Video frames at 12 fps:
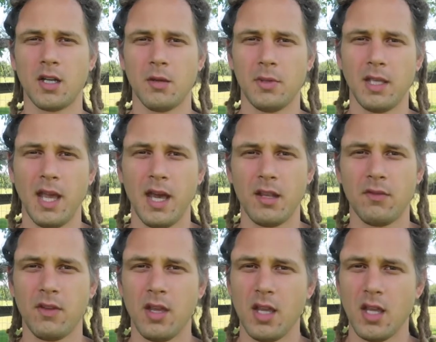coming out
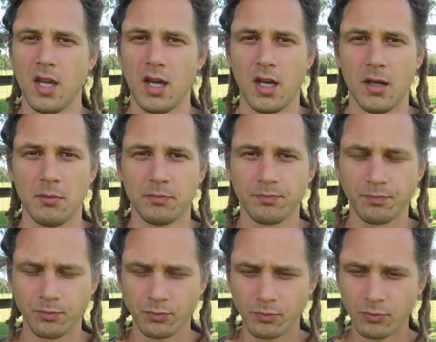of a,
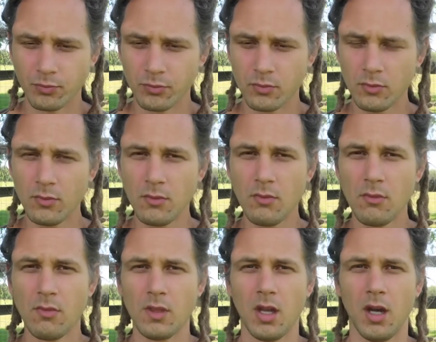
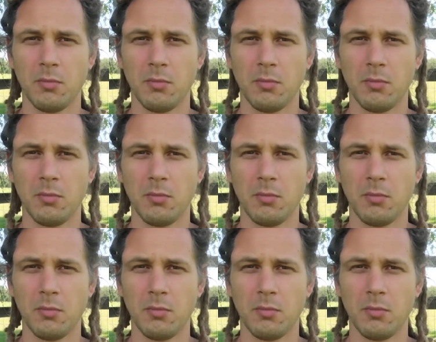um,